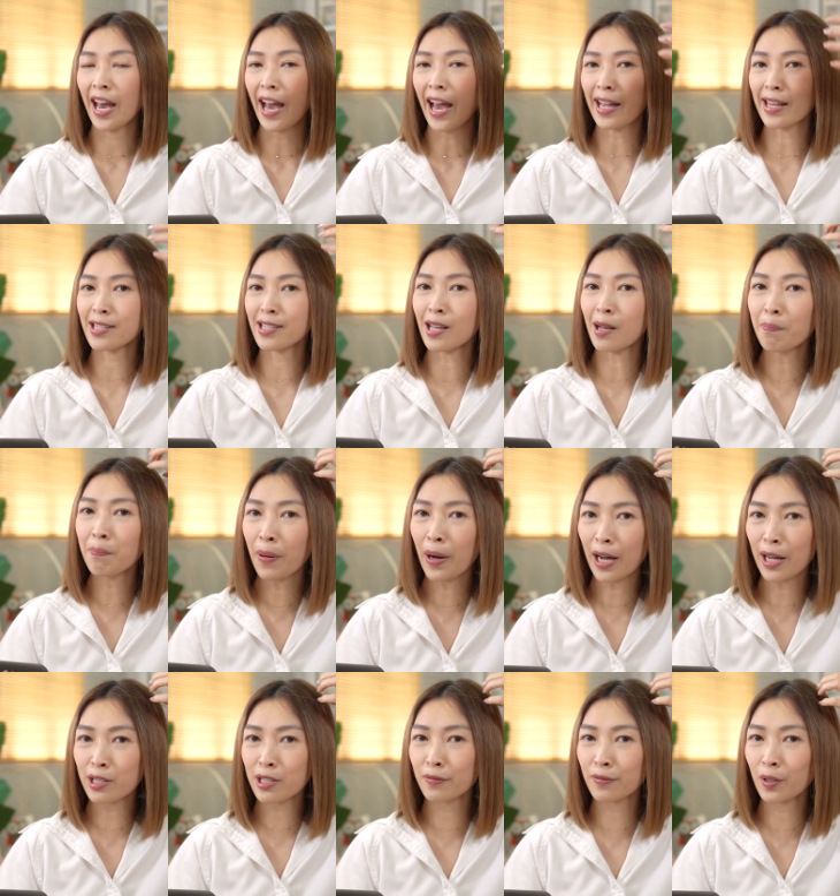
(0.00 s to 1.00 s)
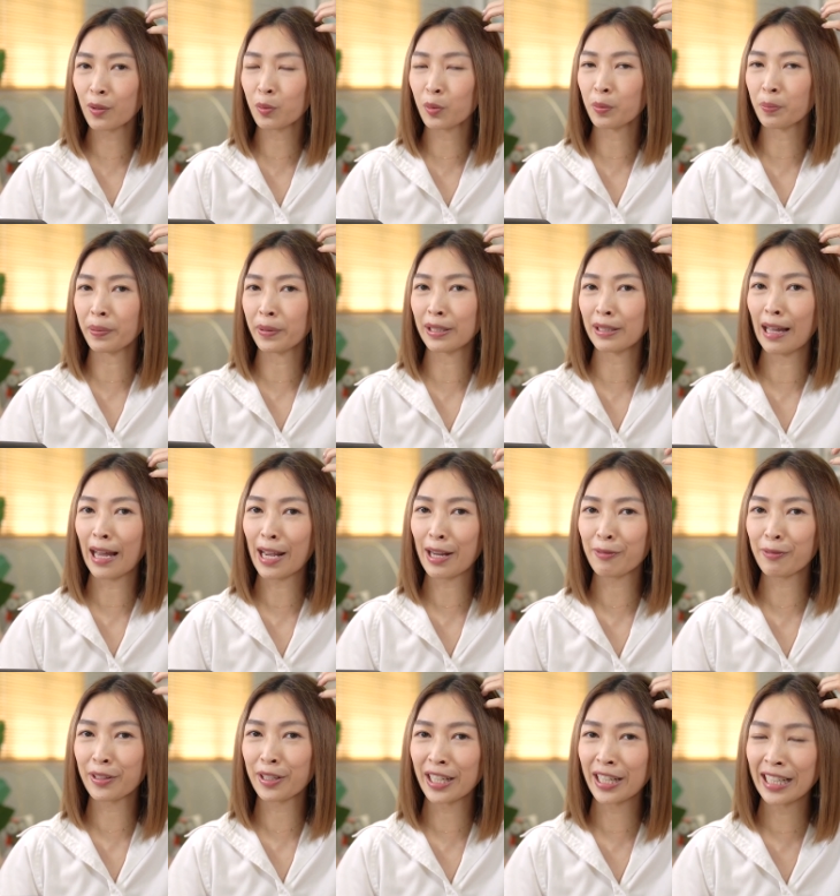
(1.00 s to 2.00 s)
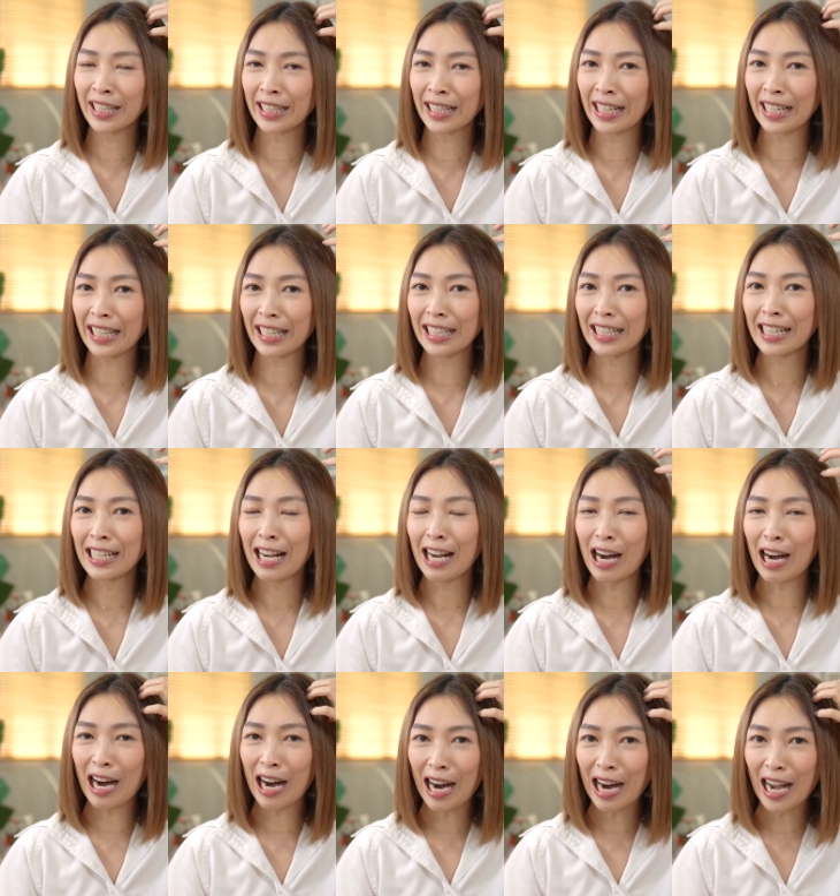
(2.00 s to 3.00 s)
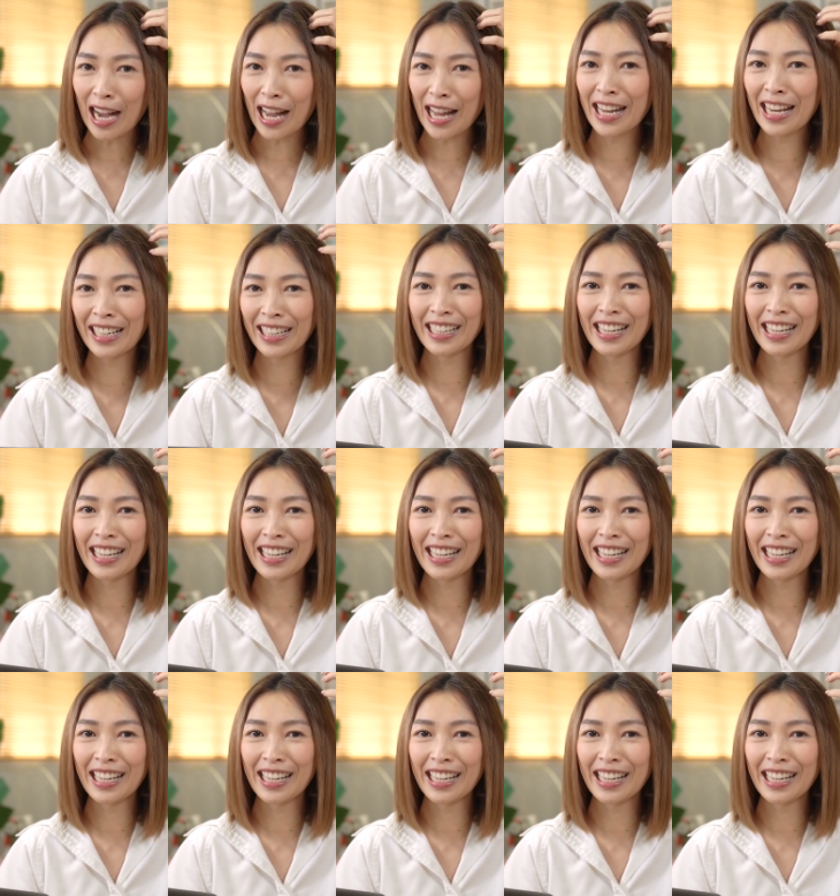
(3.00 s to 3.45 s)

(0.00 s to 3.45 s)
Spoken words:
and some parts of it would be like really hard